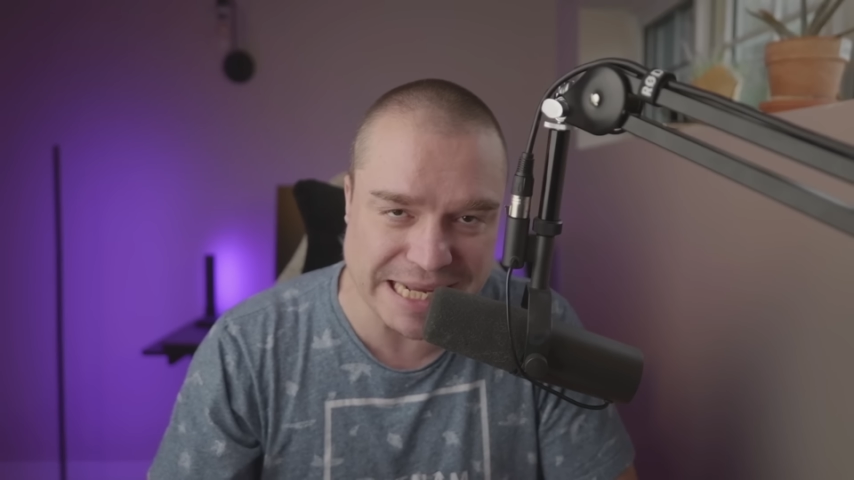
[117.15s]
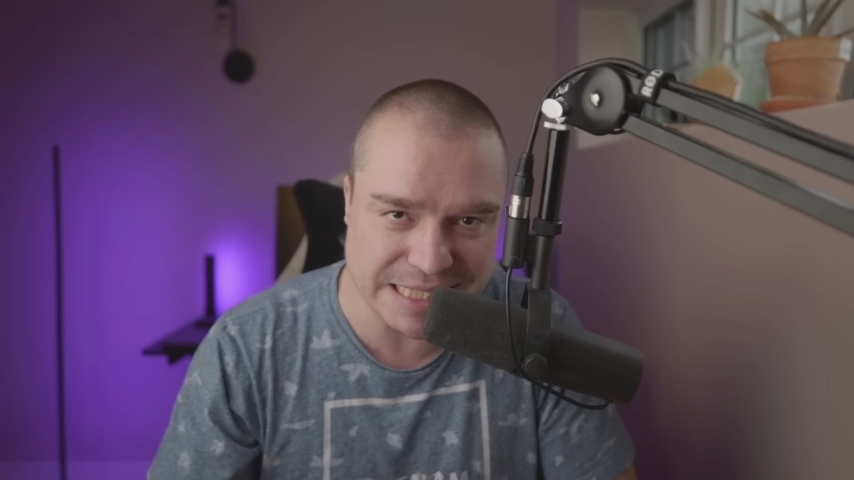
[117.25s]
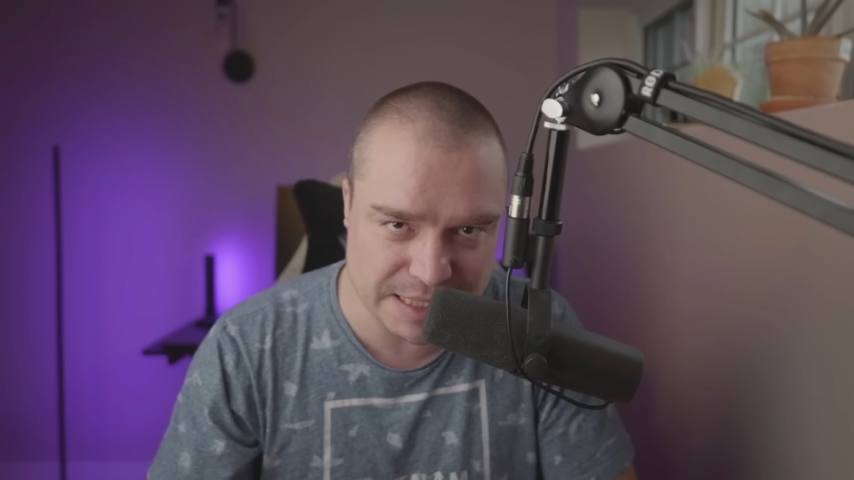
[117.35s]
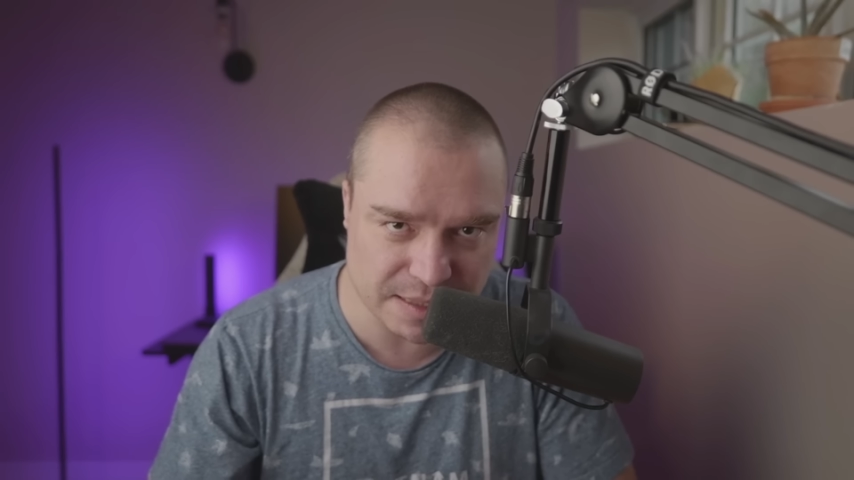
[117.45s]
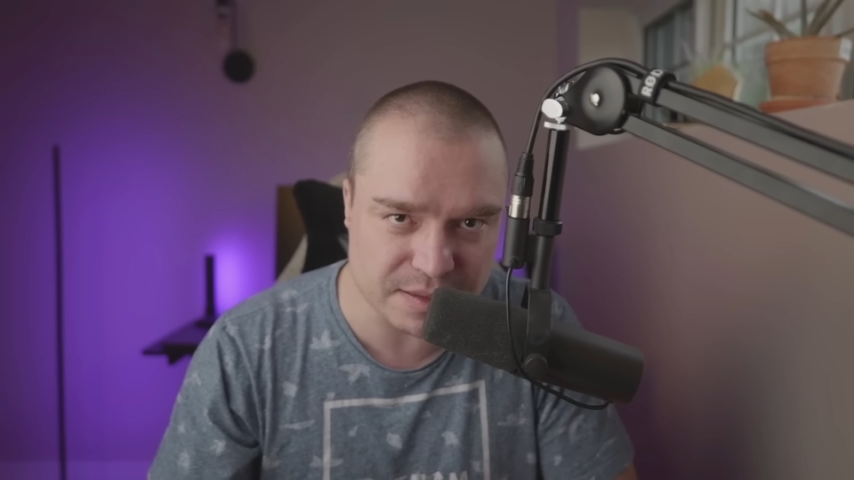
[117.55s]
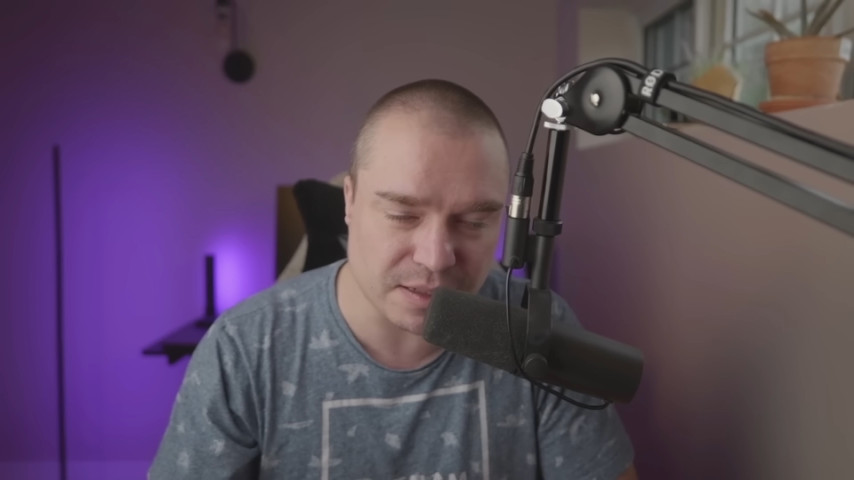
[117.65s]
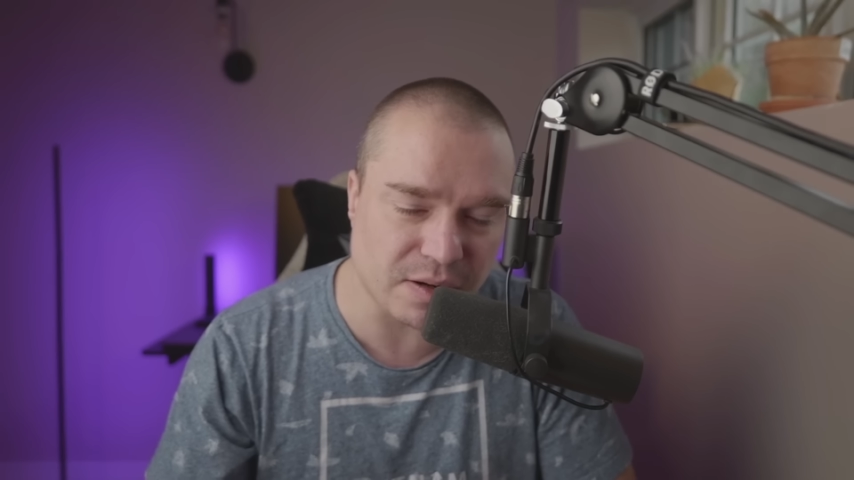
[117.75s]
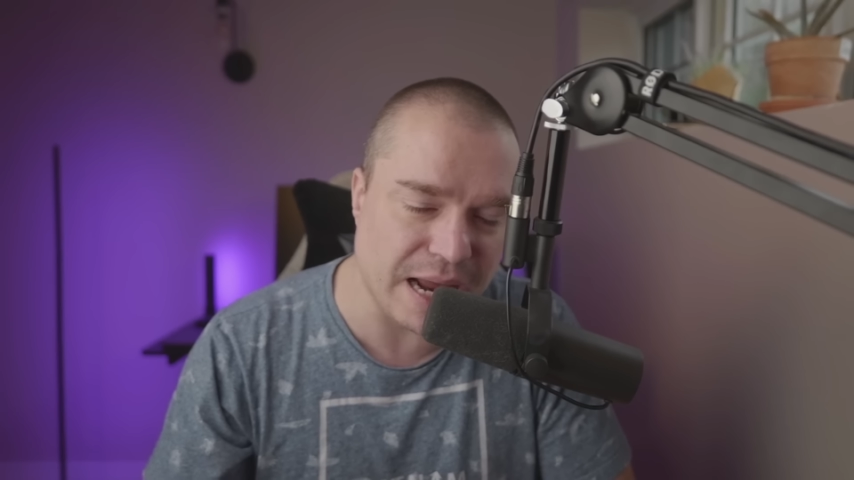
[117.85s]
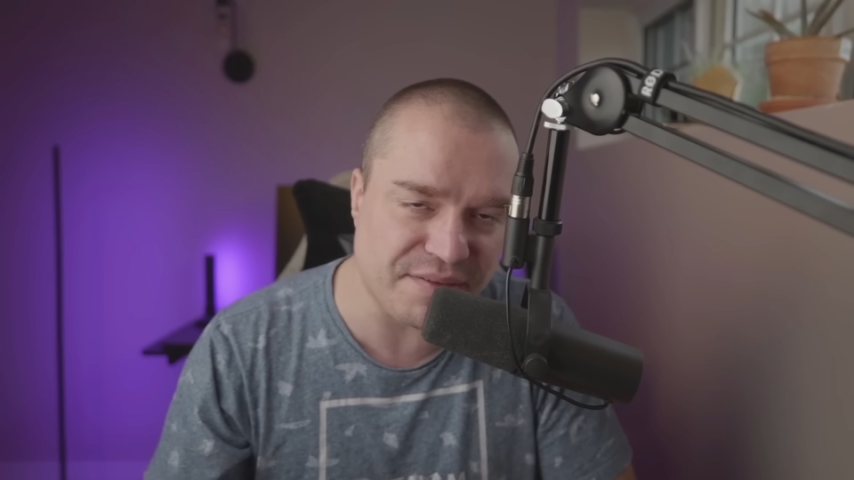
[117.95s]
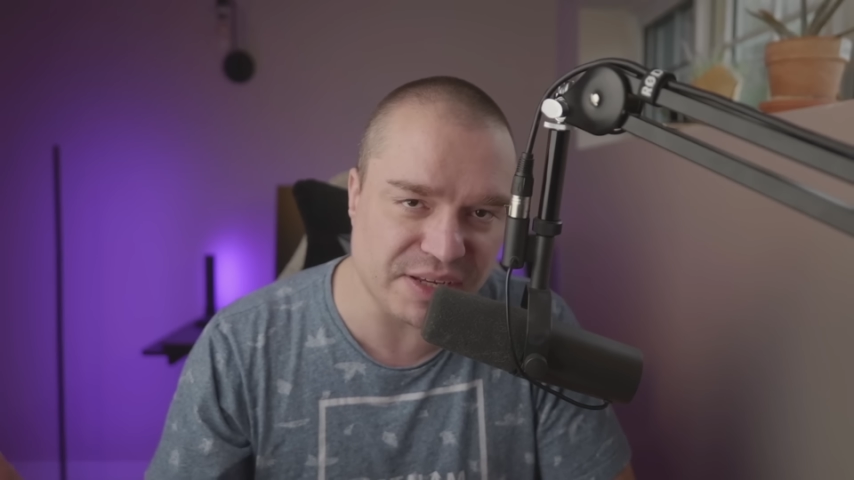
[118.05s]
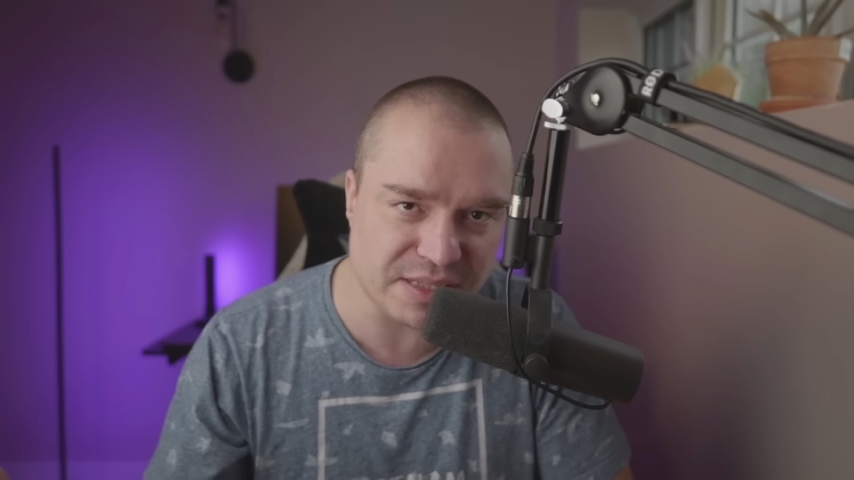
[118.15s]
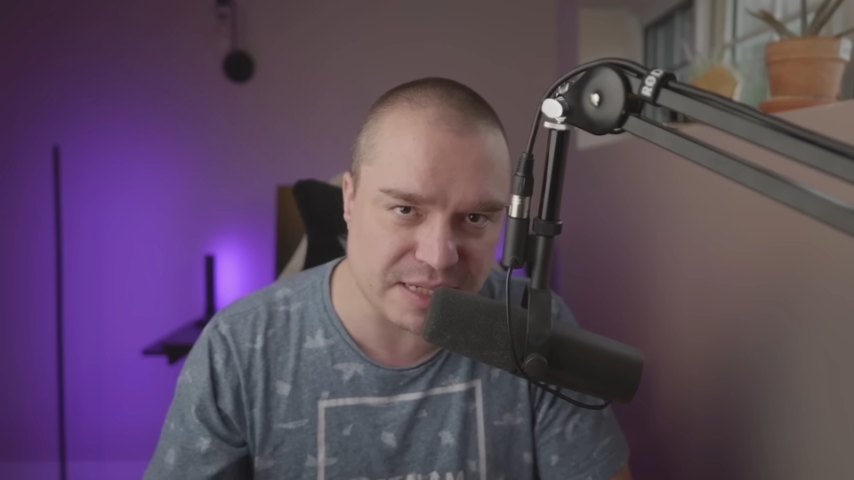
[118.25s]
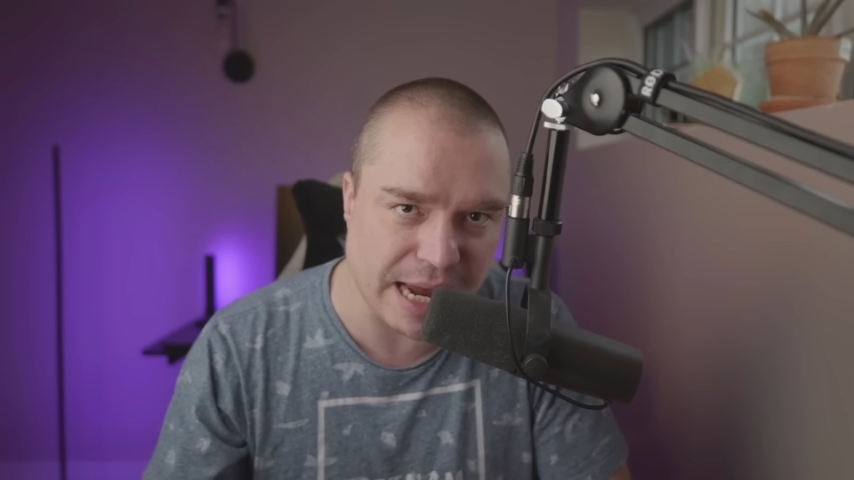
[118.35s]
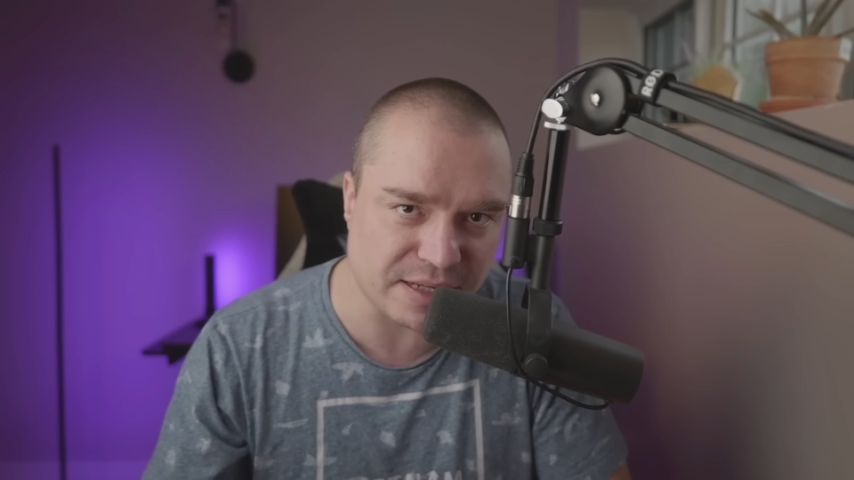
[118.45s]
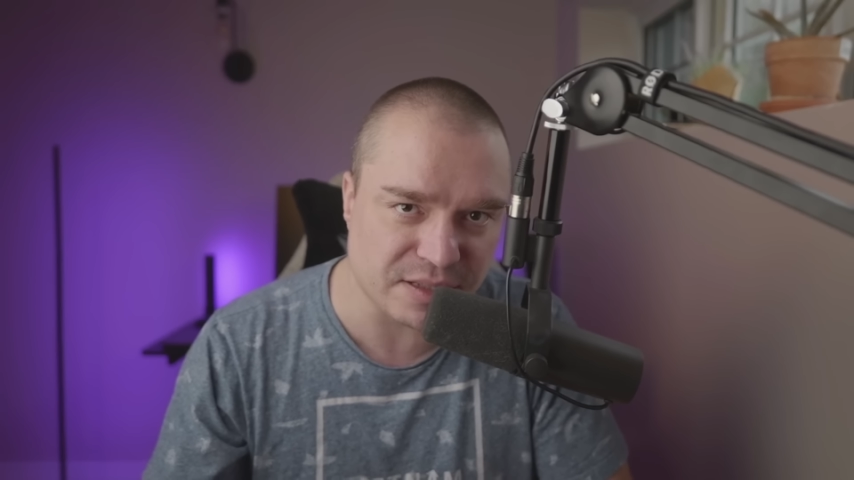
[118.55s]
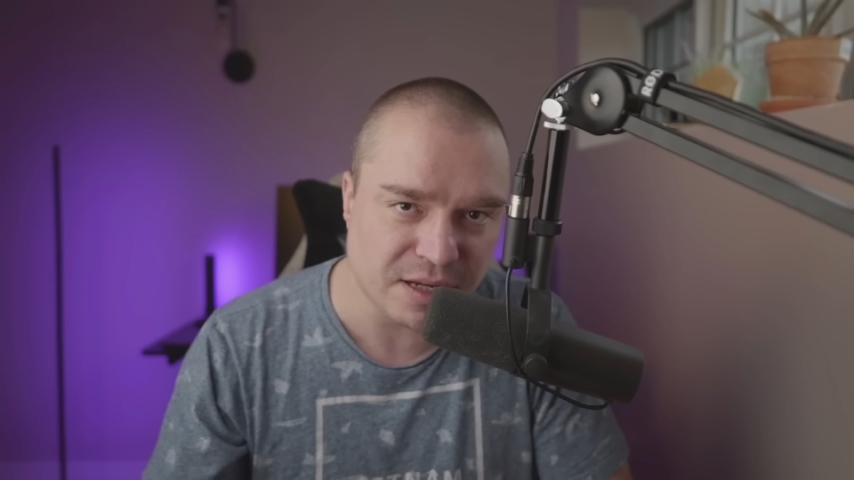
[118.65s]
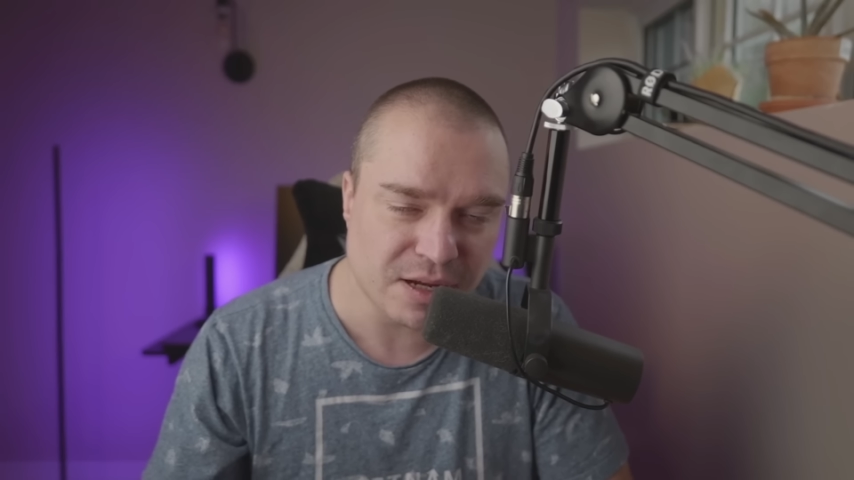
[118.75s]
insisted on having sex